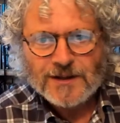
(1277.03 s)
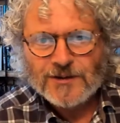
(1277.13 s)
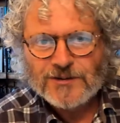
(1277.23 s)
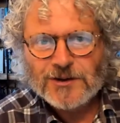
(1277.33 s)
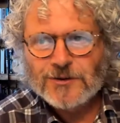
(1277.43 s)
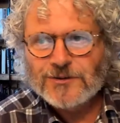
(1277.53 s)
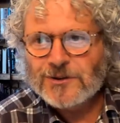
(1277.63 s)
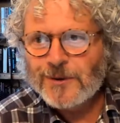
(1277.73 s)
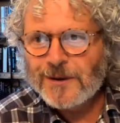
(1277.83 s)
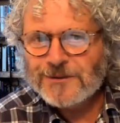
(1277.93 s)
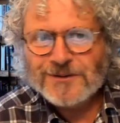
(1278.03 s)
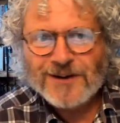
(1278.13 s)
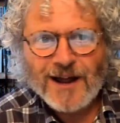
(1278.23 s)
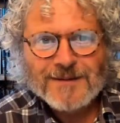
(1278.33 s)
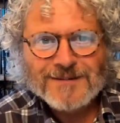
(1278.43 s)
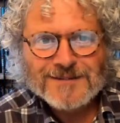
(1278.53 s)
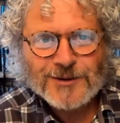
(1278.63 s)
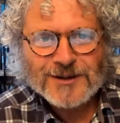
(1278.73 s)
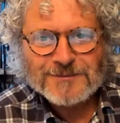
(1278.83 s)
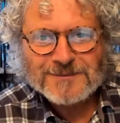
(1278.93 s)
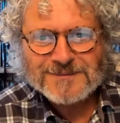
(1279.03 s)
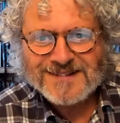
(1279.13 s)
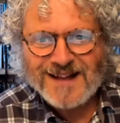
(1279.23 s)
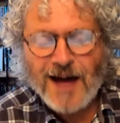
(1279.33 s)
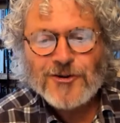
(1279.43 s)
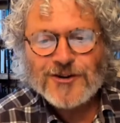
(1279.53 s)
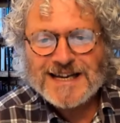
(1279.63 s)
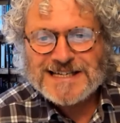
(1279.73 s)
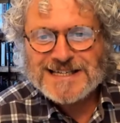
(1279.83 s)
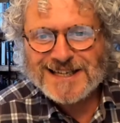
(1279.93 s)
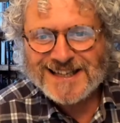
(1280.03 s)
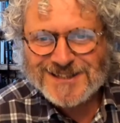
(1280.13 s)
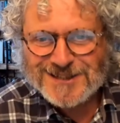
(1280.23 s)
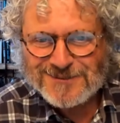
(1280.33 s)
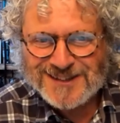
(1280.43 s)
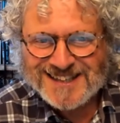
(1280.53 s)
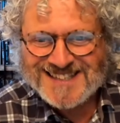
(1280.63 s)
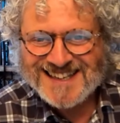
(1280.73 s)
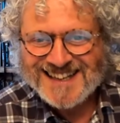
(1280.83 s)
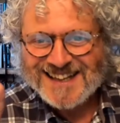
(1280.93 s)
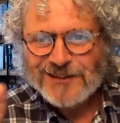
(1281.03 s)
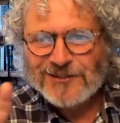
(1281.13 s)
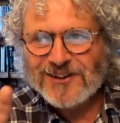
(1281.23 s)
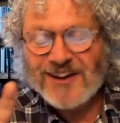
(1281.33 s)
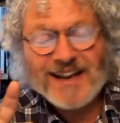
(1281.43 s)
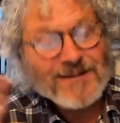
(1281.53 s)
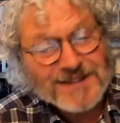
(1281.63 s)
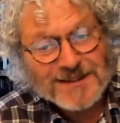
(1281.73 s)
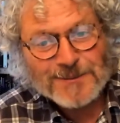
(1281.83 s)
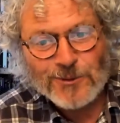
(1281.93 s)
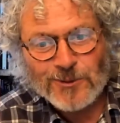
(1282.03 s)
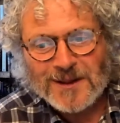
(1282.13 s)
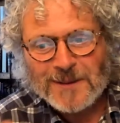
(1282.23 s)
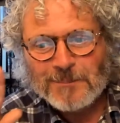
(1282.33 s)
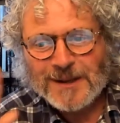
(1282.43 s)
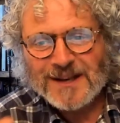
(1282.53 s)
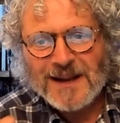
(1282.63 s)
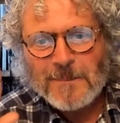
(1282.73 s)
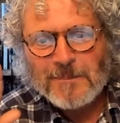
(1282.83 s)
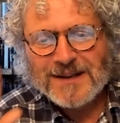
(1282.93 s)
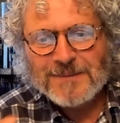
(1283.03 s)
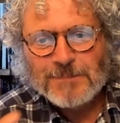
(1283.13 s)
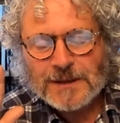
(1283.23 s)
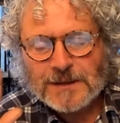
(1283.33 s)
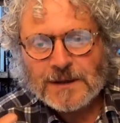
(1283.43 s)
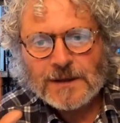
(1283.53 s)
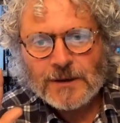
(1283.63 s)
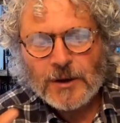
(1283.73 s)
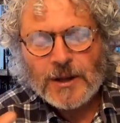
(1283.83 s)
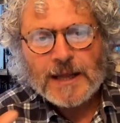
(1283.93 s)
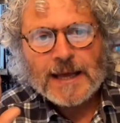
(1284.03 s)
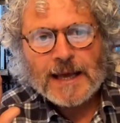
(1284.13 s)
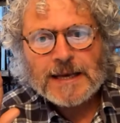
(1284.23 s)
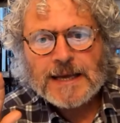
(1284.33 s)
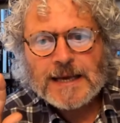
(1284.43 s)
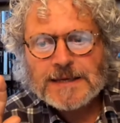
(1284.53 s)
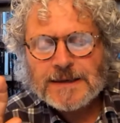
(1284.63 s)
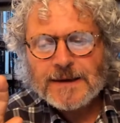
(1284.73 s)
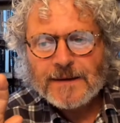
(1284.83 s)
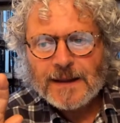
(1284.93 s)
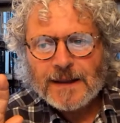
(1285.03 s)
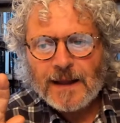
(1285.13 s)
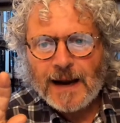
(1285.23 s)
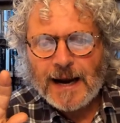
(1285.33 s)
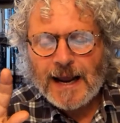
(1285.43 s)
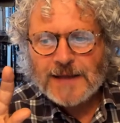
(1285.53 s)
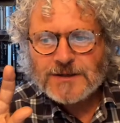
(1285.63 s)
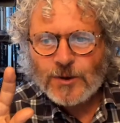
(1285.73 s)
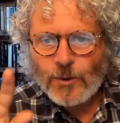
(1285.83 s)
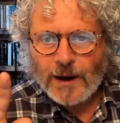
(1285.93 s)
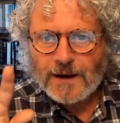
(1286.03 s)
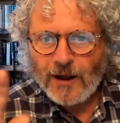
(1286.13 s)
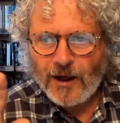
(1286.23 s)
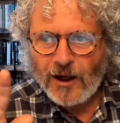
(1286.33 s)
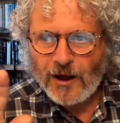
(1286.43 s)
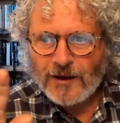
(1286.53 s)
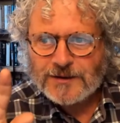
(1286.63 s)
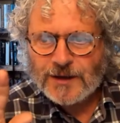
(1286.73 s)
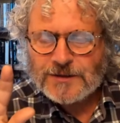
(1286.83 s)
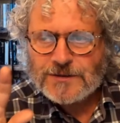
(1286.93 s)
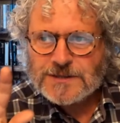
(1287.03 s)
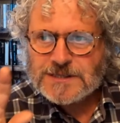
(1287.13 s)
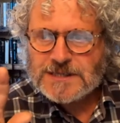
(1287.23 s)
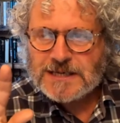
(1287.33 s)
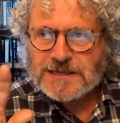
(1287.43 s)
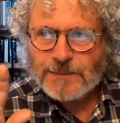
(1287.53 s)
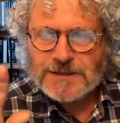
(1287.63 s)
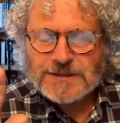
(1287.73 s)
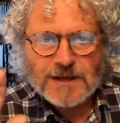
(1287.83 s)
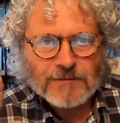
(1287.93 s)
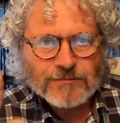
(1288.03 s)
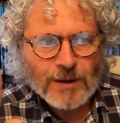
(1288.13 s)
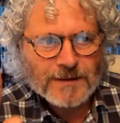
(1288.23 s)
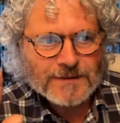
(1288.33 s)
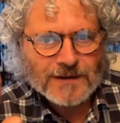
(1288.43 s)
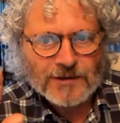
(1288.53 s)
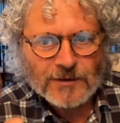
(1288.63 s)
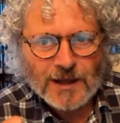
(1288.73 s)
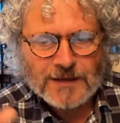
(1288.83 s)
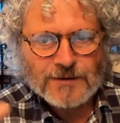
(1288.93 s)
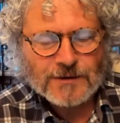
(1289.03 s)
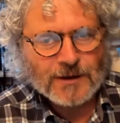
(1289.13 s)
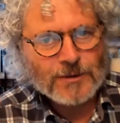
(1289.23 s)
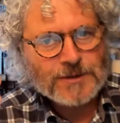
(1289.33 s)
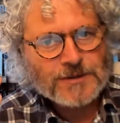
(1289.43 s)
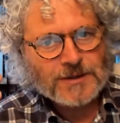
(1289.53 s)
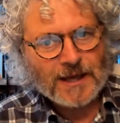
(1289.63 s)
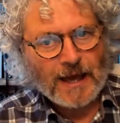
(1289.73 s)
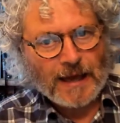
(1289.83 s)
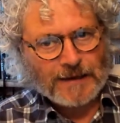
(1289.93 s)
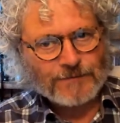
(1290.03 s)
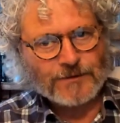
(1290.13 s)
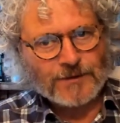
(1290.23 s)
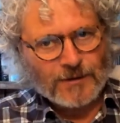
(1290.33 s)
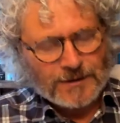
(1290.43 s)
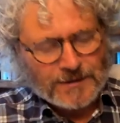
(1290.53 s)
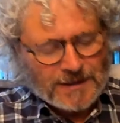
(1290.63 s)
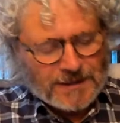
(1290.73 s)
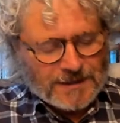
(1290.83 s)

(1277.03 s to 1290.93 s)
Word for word: so so we're up to 100, you know 186 of these. So and I haven't done them all, but but but you know it it it's quite hard. You know, I used to say to myself, well, it's okay. You can go into the cave. You can go in